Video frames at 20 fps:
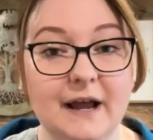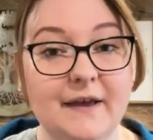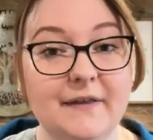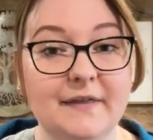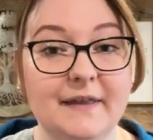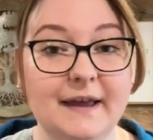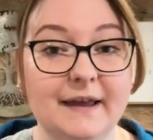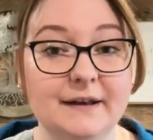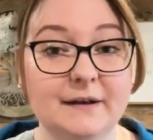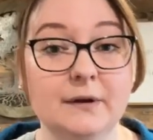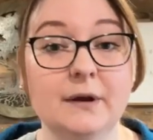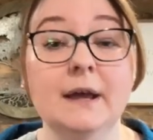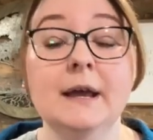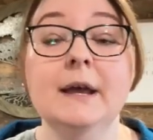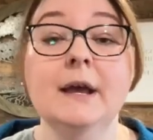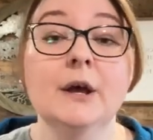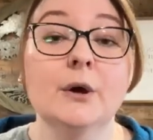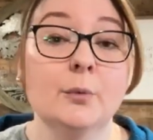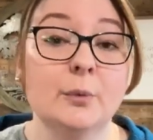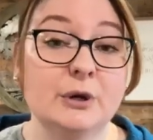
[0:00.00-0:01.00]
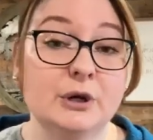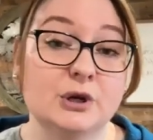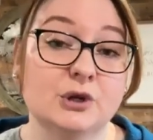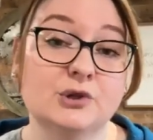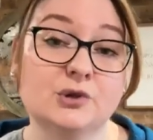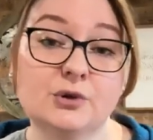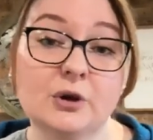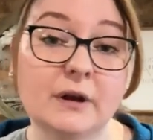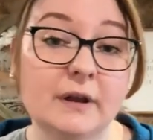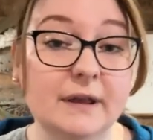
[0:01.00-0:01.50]
and then when you're
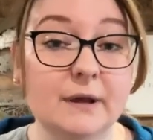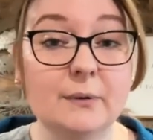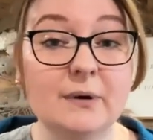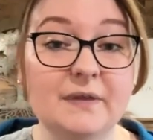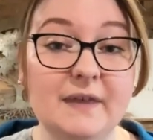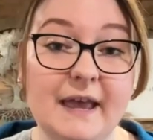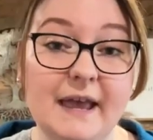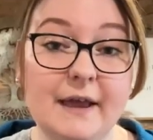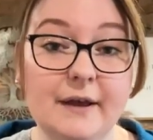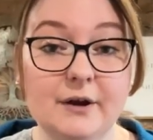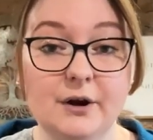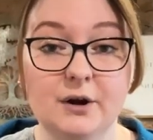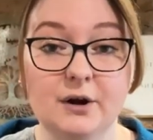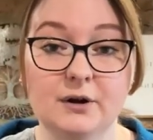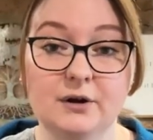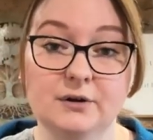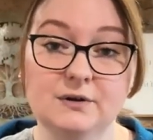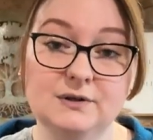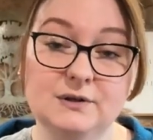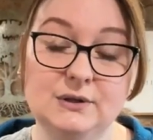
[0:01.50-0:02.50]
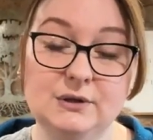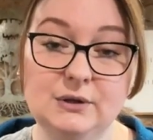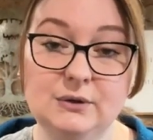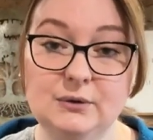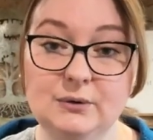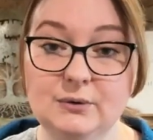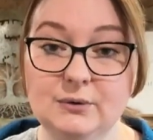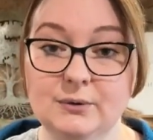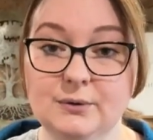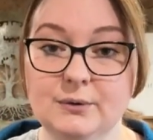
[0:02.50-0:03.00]
struggling with anger,
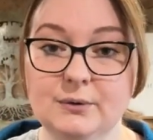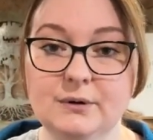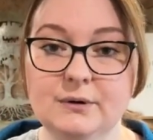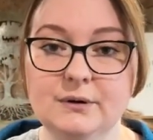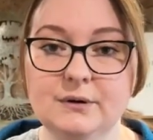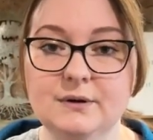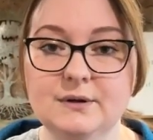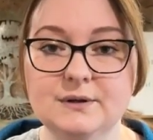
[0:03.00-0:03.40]
to